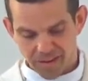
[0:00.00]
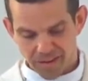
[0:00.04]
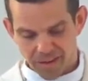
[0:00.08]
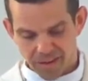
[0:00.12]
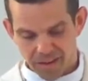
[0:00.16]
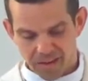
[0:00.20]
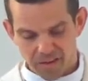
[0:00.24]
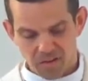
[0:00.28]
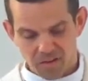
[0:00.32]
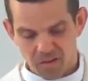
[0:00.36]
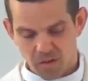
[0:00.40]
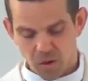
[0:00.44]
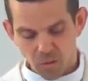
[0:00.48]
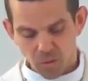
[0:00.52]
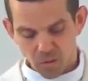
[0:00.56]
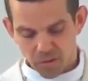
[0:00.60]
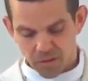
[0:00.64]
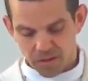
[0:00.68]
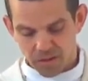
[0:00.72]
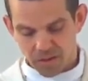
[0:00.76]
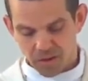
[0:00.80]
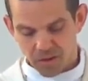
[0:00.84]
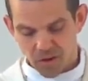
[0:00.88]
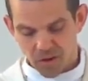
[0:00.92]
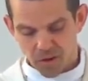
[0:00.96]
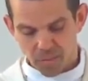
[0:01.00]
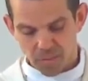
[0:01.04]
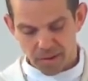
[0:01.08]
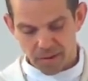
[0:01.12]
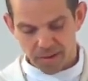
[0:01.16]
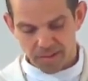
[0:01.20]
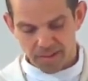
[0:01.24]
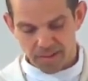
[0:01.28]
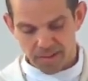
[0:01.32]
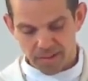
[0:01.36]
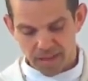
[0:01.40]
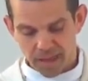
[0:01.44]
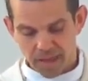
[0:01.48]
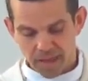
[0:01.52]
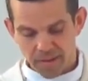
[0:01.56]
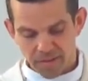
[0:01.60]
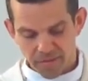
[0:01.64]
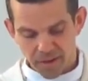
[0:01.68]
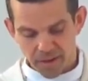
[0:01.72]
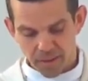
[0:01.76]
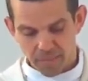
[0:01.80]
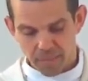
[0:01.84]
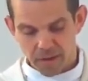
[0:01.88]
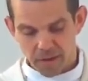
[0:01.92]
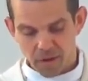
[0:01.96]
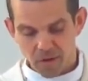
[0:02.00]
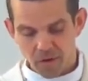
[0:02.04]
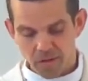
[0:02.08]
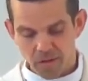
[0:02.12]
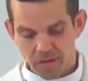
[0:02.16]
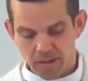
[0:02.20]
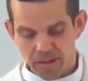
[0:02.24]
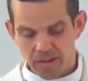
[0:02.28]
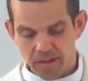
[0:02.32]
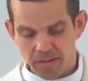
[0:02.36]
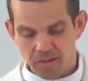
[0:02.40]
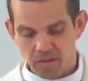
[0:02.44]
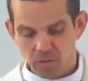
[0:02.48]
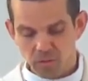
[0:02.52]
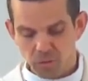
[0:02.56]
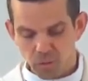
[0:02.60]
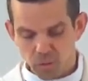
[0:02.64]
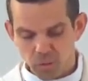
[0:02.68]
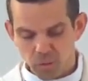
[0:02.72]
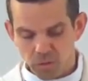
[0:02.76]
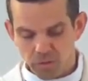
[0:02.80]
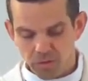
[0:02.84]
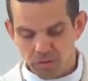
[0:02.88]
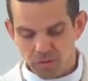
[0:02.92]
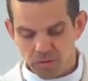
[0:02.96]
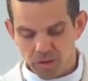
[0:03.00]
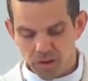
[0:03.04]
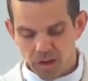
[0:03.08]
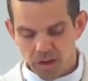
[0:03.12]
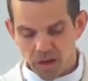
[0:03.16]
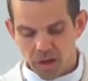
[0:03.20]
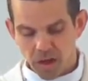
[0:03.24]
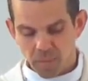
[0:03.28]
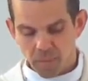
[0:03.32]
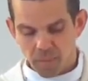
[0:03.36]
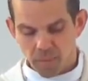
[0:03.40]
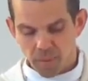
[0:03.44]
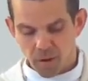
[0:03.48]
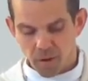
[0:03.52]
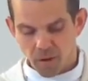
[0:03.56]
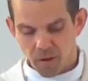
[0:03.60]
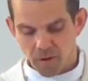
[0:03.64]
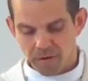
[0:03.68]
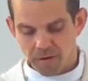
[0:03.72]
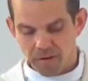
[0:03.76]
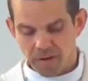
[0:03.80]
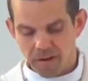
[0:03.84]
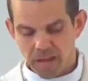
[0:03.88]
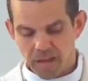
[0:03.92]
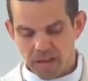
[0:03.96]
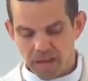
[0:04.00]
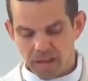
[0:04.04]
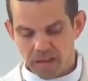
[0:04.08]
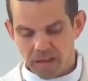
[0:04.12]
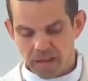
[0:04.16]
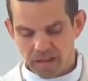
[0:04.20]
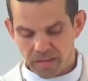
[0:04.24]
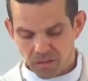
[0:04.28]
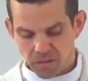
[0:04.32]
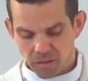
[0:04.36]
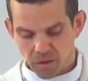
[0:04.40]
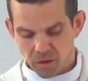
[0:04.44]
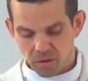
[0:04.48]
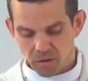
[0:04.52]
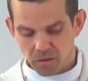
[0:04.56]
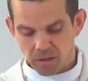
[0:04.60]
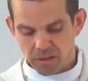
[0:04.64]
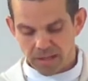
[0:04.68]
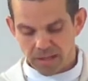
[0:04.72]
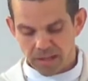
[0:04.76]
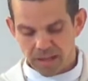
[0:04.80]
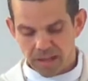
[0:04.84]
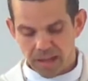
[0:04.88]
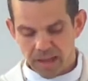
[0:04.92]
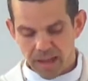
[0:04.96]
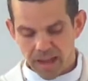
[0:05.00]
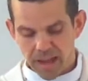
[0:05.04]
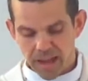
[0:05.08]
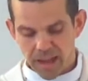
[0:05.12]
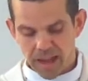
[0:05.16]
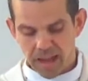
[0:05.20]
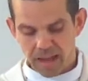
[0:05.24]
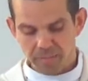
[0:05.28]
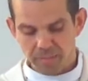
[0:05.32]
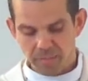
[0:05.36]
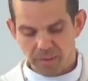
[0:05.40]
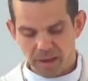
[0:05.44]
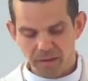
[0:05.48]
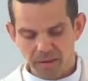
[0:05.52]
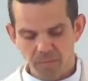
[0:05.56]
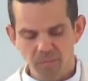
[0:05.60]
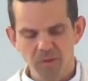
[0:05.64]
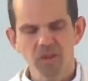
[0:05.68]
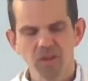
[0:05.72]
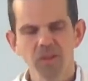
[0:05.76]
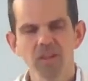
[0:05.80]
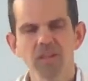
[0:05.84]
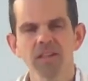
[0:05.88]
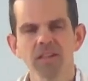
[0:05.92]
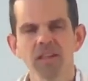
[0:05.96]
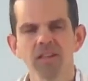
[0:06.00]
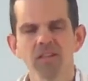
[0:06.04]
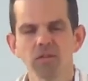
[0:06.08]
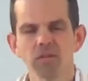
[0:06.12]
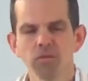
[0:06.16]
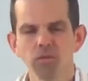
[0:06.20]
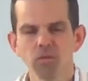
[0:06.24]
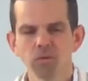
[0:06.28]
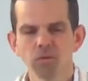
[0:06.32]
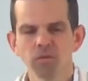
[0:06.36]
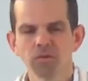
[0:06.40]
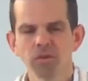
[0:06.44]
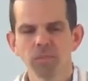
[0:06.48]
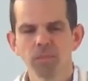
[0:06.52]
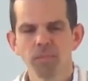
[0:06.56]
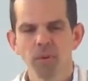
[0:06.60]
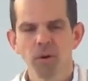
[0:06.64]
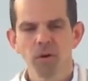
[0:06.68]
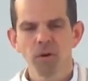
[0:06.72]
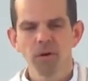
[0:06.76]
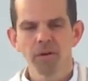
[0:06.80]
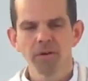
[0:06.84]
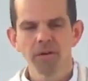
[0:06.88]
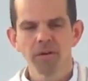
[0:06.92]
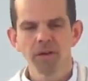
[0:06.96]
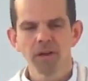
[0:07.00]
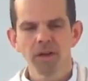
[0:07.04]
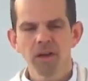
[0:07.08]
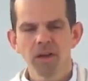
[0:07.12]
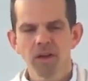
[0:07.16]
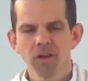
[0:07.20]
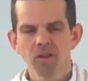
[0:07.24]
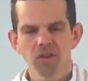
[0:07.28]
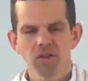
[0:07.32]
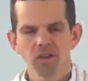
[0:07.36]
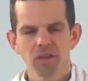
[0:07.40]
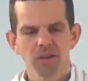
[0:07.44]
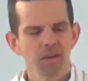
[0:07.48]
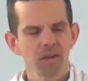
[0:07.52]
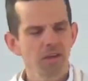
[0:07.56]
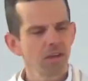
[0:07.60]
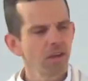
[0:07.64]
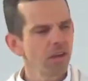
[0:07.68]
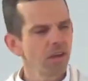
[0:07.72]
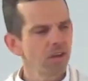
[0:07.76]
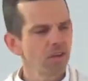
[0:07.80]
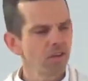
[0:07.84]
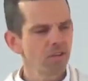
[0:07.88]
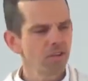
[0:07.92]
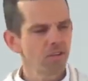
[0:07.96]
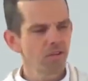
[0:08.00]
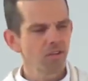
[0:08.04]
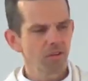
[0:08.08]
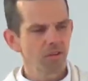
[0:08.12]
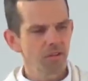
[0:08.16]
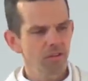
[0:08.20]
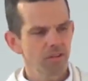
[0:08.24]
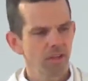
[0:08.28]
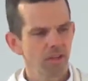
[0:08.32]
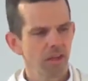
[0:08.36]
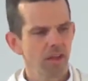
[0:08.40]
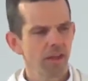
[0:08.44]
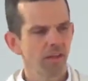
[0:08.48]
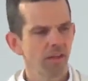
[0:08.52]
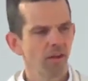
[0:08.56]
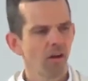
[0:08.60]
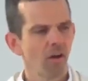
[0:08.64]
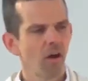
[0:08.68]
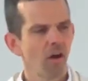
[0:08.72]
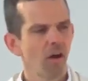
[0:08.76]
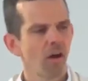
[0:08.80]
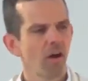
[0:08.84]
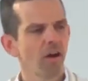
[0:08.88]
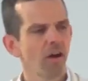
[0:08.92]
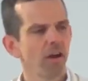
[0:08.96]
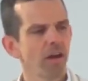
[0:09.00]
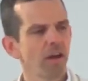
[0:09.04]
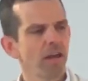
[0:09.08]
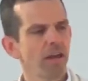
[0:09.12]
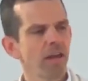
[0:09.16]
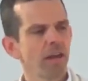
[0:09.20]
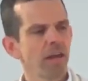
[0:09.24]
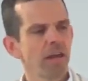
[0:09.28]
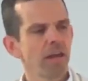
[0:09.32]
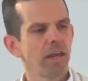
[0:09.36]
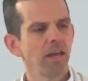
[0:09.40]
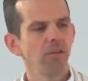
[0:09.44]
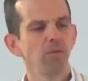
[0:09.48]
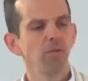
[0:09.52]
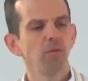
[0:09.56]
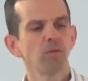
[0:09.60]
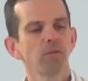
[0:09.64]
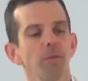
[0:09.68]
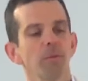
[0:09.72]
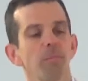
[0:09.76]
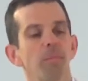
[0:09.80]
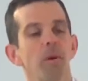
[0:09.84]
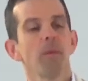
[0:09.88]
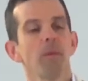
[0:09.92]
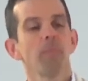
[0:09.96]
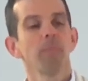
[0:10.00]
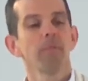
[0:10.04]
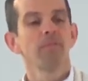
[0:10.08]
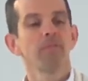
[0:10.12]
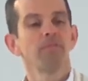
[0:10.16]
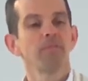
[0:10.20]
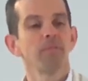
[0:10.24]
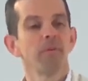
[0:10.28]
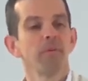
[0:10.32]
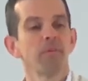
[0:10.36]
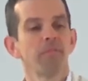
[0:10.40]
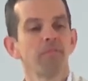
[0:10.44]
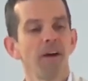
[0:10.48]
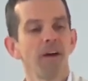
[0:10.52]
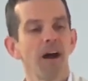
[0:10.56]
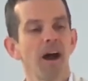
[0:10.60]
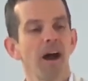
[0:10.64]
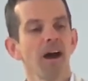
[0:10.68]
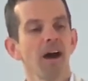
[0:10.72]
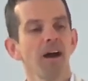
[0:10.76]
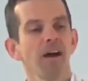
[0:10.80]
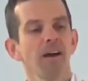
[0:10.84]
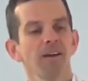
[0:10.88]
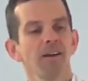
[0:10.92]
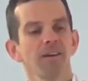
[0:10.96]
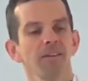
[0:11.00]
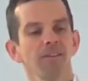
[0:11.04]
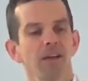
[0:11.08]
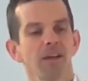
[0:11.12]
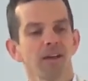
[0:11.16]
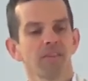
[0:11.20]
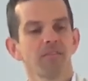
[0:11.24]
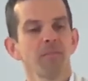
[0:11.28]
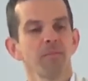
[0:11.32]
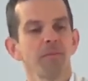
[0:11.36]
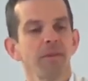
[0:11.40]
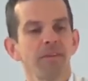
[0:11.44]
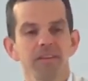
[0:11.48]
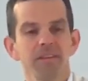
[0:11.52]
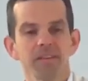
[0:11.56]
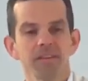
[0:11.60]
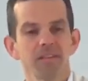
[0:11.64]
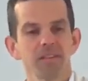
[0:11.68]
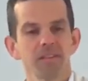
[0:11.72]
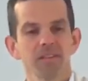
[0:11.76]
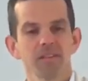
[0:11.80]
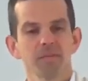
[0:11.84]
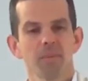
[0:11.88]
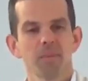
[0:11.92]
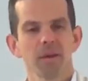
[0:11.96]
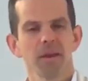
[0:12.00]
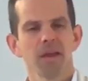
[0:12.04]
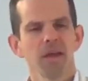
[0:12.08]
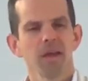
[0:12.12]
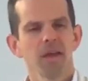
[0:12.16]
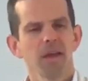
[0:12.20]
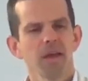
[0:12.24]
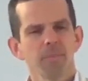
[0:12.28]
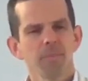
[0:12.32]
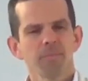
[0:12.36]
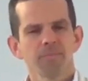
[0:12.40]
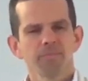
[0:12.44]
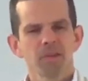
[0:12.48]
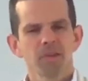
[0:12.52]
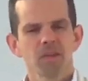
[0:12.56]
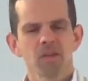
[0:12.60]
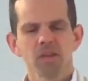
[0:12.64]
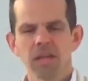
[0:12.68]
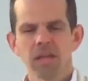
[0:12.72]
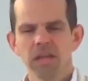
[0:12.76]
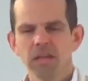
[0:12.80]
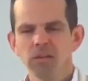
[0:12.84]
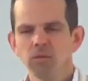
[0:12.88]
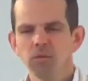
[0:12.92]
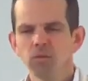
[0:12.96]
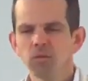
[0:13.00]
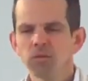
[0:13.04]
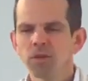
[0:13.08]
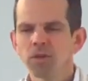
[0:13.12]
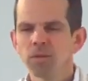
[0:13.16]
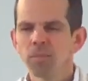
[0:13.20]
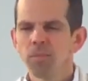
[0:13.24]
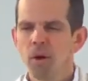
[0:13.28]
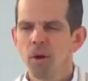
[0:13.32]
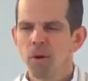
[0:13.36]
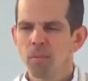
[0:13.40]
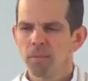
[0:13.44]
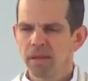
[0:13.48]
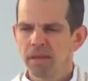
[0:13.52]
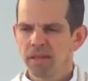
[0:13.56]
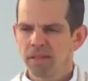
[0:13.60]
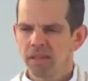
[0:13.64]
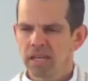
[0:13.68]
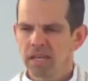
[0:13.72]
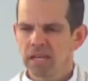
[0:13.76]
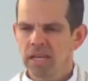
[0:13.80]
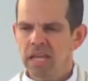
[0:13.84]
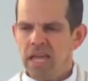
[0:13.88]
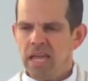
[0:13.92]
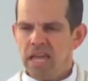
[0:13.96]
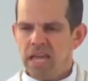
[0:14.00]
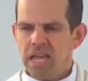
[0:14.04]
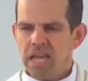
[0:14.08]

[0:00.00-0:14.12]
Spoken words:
exalts in God my Saviour, because he has looked upon his lowly handmaid. When she says looked upon, she's not saying, oh, he looked upon me from afar, like from a distance, but he looked upon me as in